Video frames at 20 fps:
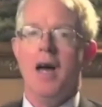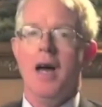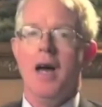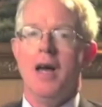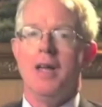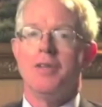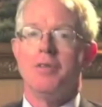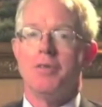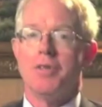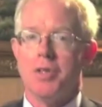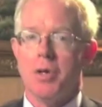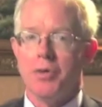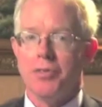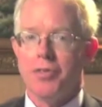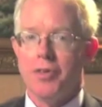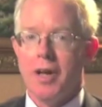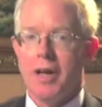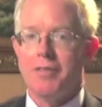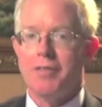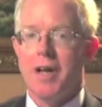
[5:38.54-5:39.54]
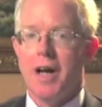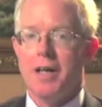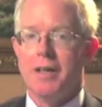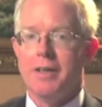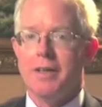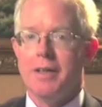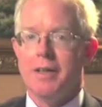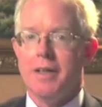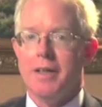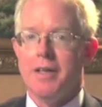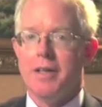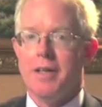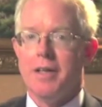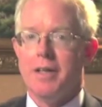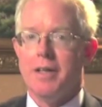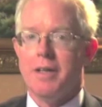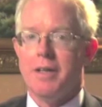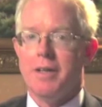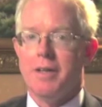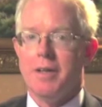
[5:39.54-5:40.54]
The results that I've gotten
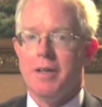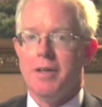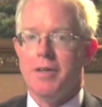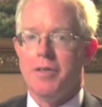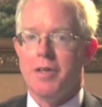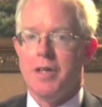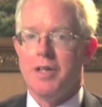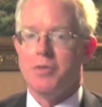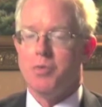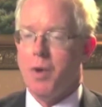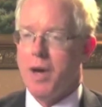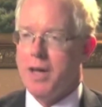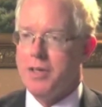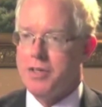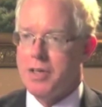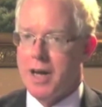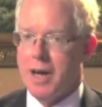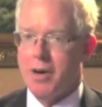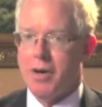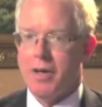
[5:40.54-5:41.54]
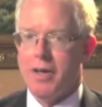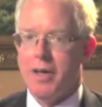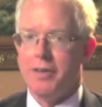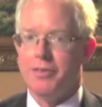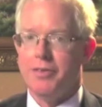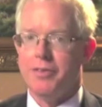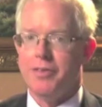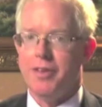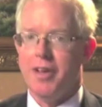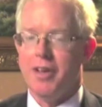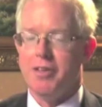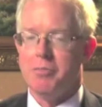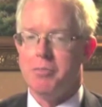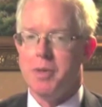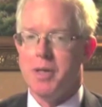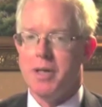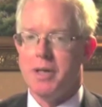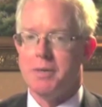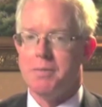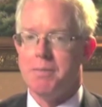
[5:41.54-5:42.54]
in these wage and hour cases have
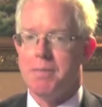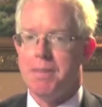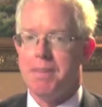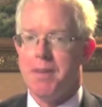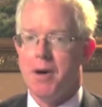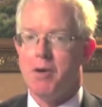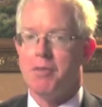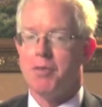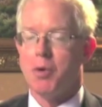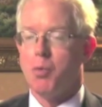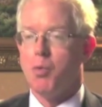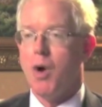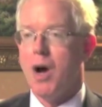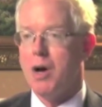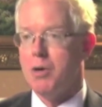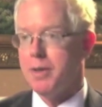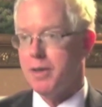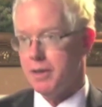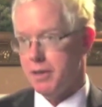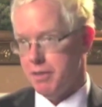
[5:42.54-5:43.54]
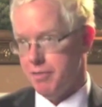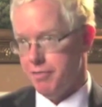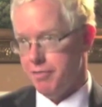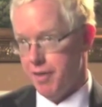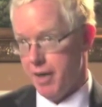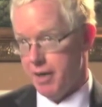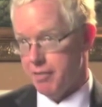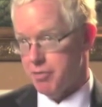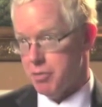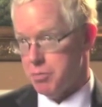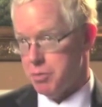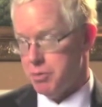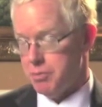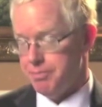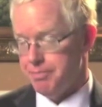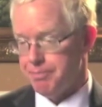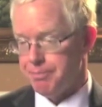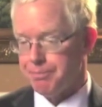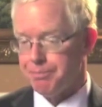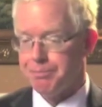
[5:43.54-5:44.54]
been overwhelmingly favorable.
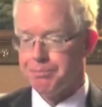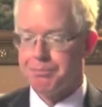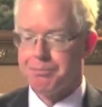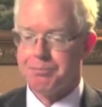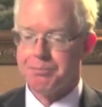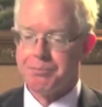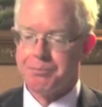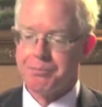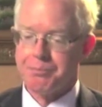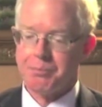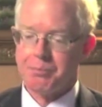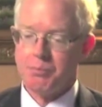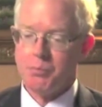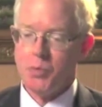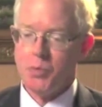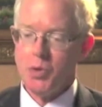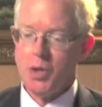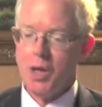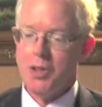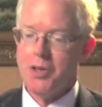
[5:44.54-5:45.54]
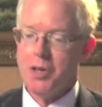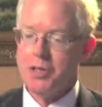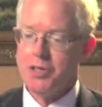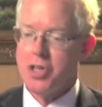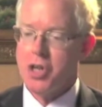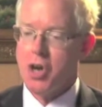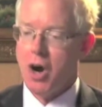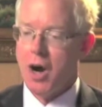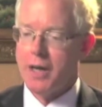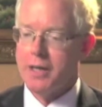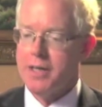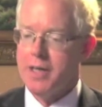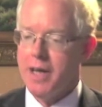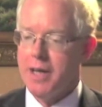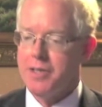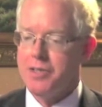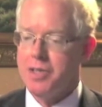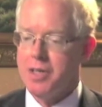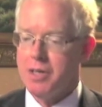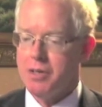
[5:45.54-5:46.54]
There's the odd
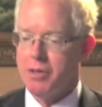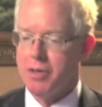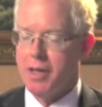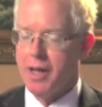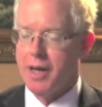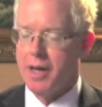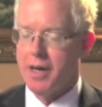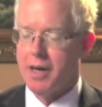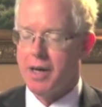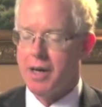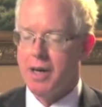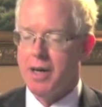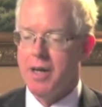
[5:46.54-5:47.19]
case here and there